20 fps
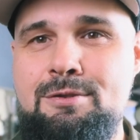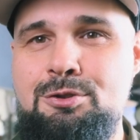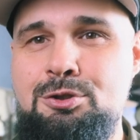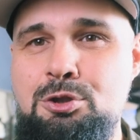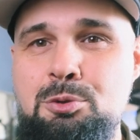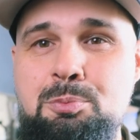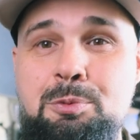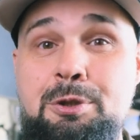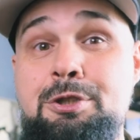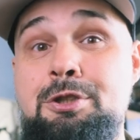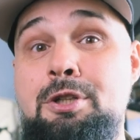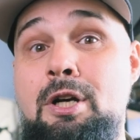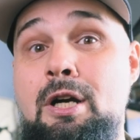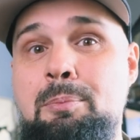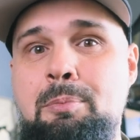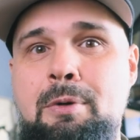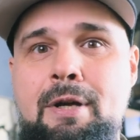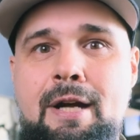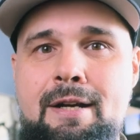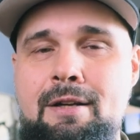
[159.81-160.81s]
super
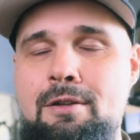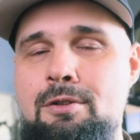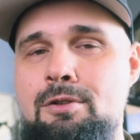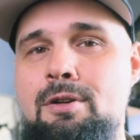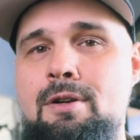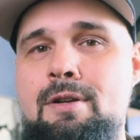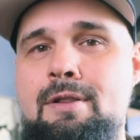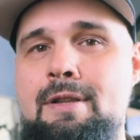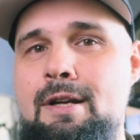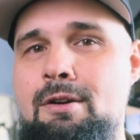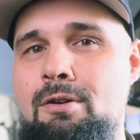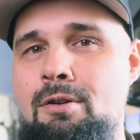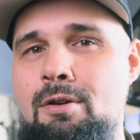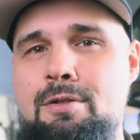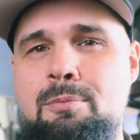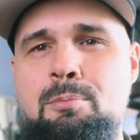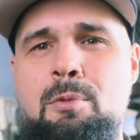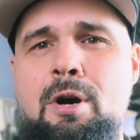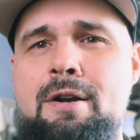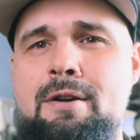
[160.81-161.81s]
sharp kind of look that all
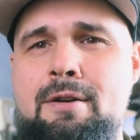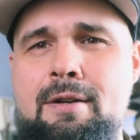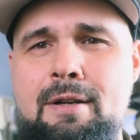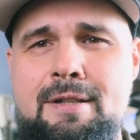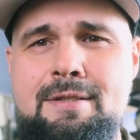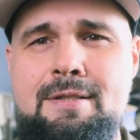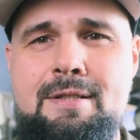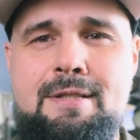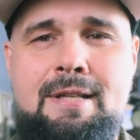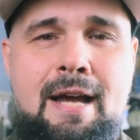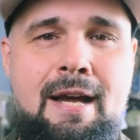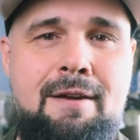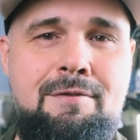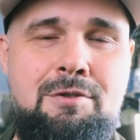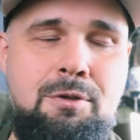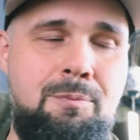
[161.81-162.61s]
the modern lenses have.